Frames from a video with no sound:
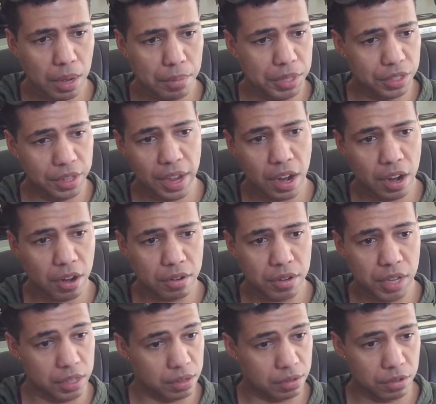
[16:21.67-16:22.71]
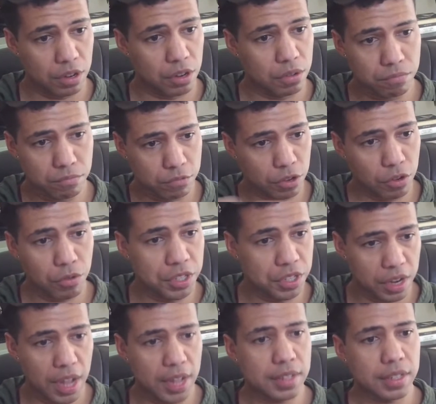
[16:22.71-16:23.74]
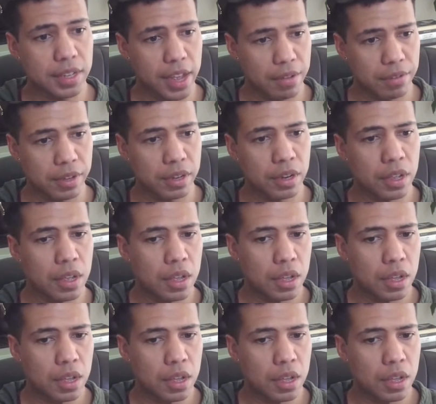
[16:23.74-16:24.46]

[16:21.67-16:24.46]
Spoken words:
is there, no reason not to have it.